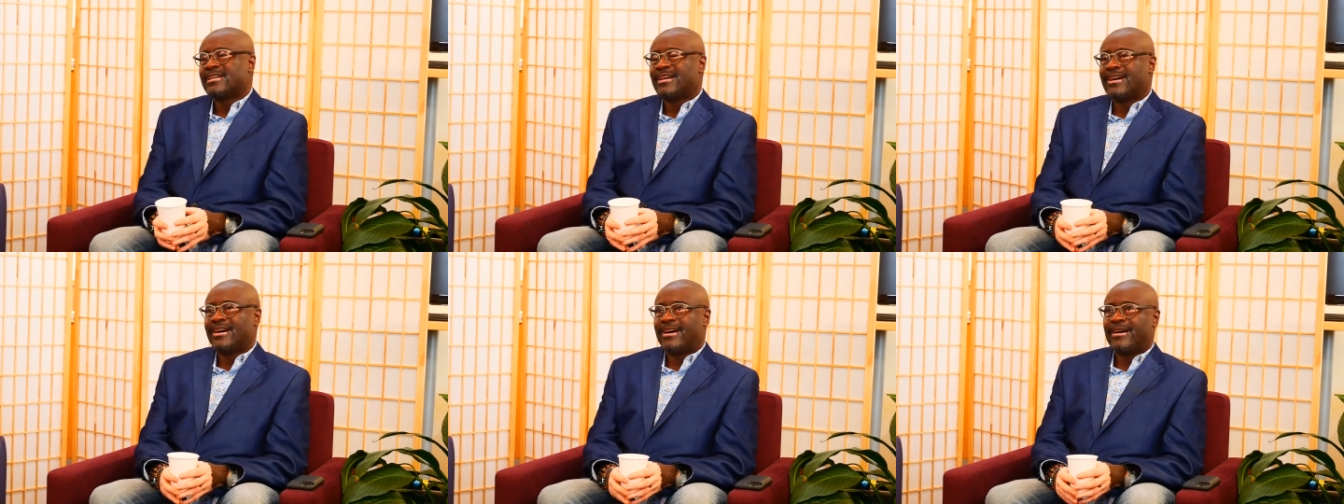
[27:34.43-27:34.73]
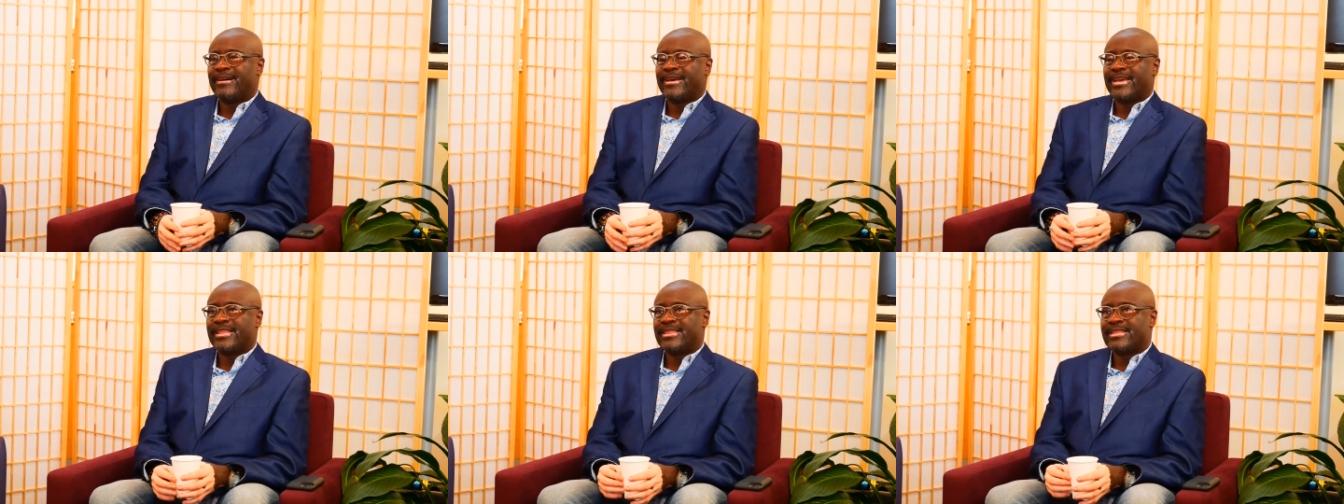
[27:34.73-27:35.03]

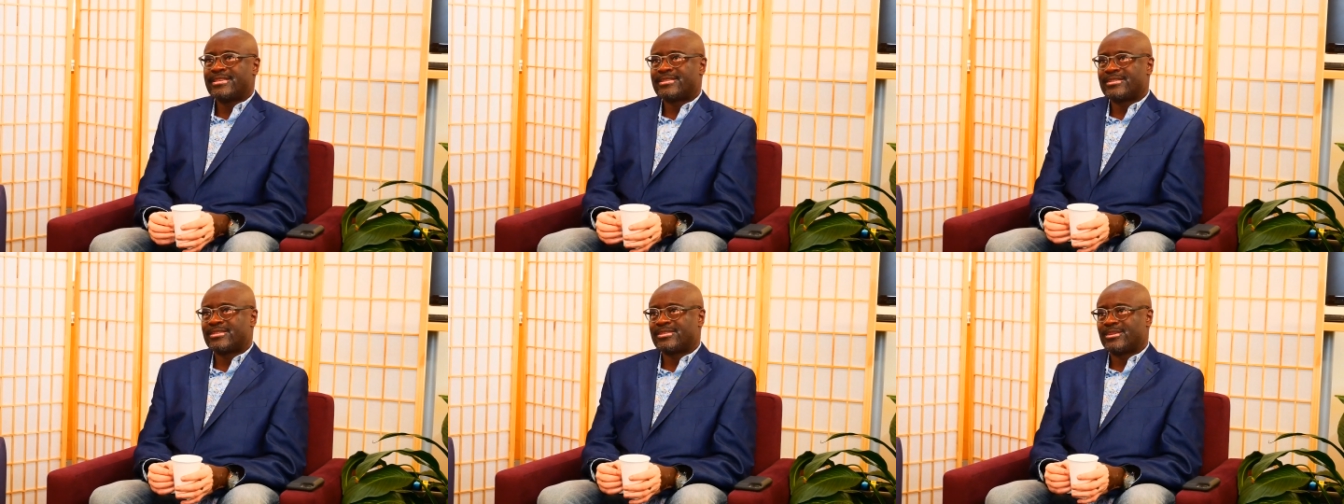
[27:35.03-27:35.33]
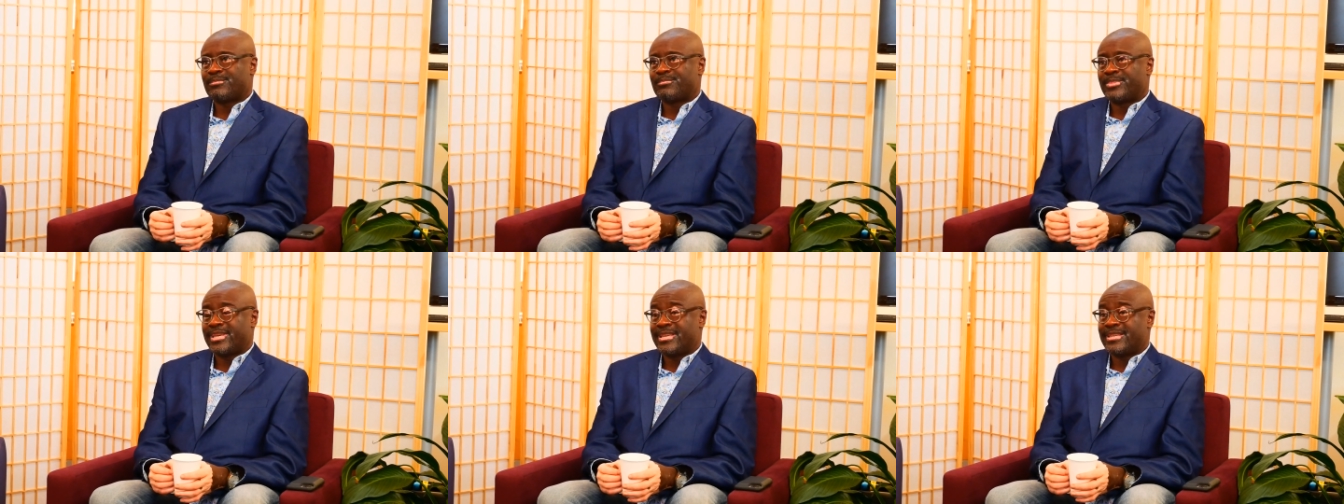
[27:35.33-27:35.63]
Uh, and this is
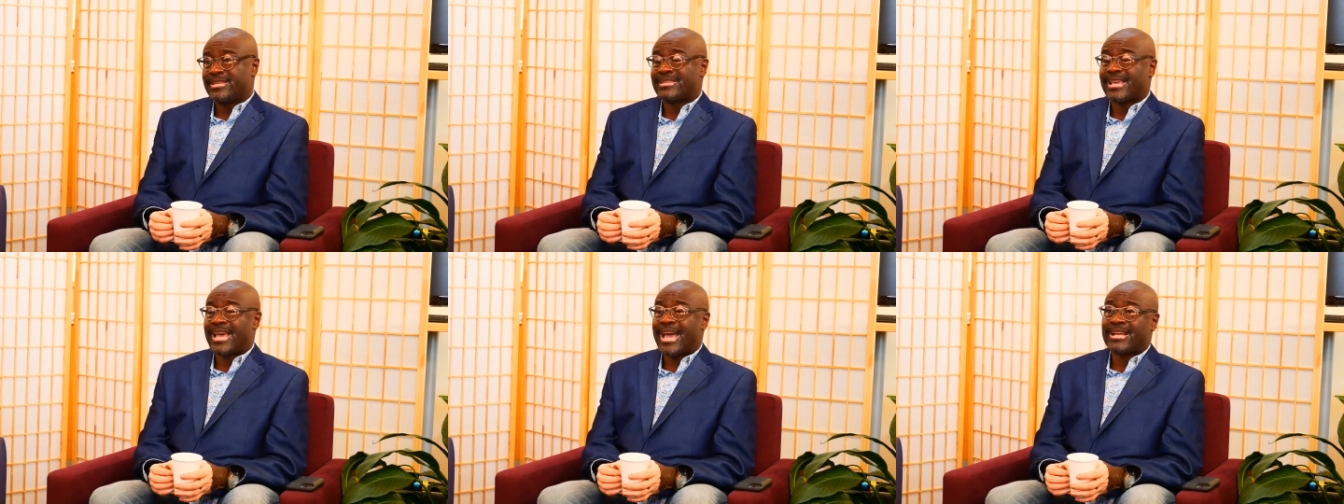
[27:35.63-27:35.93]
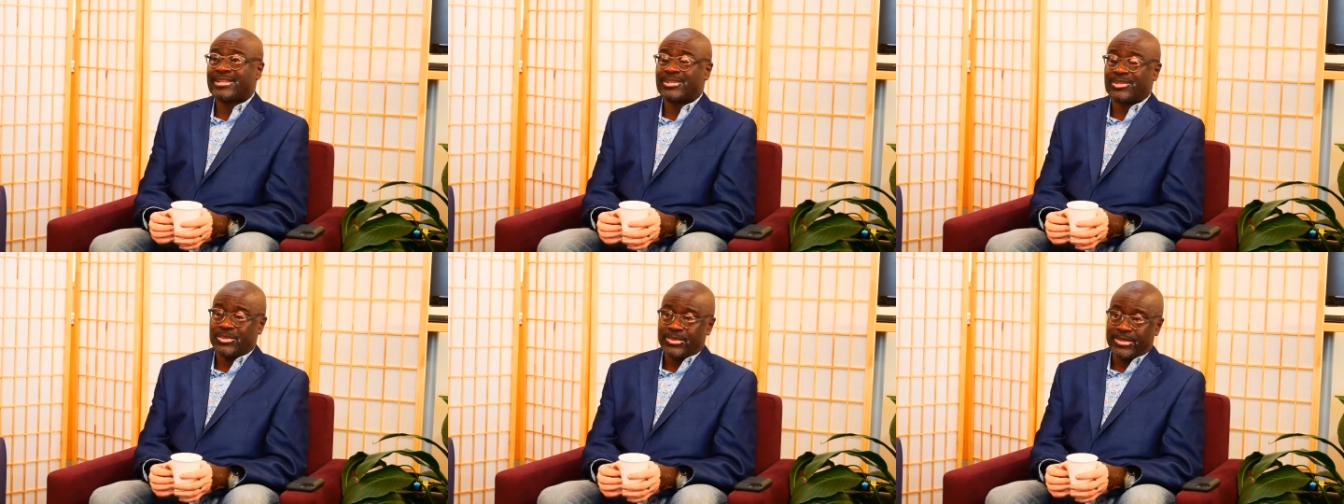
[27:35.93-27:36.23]
a piece,
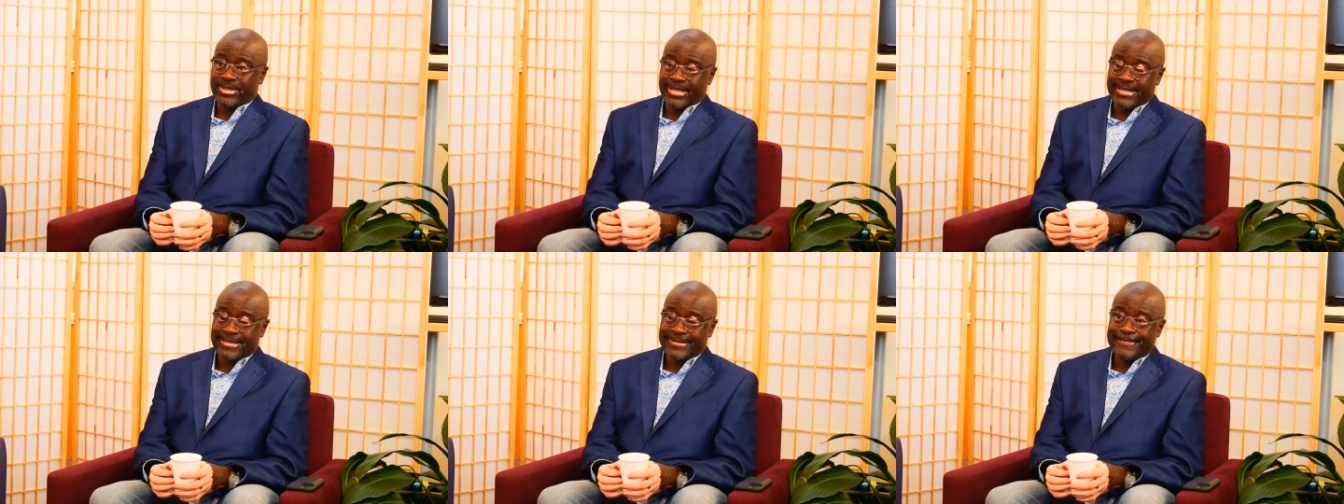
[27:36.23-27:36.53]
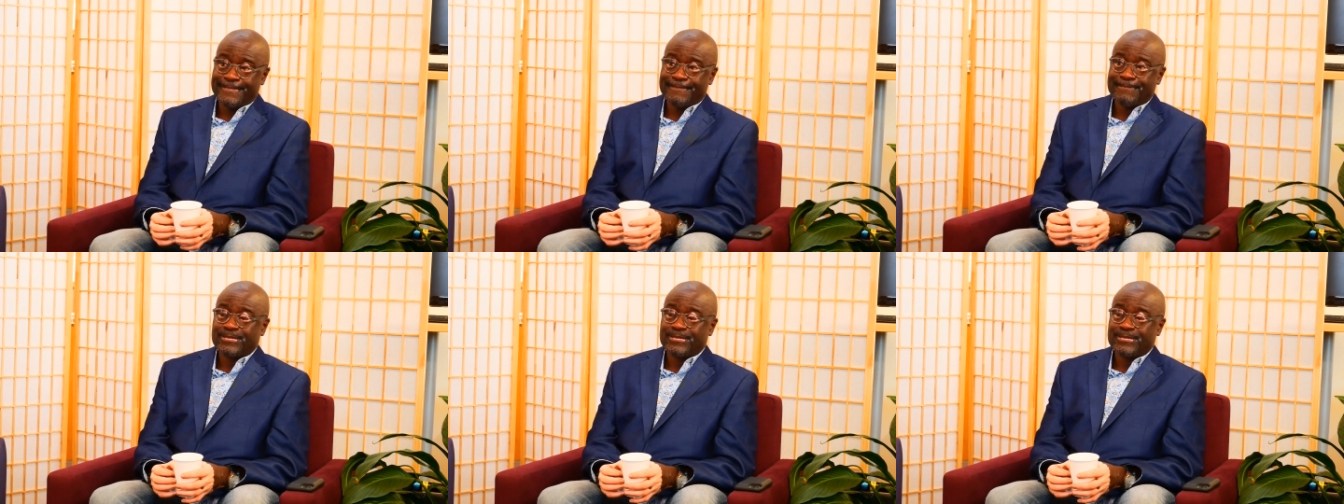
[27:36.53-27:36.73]
actually,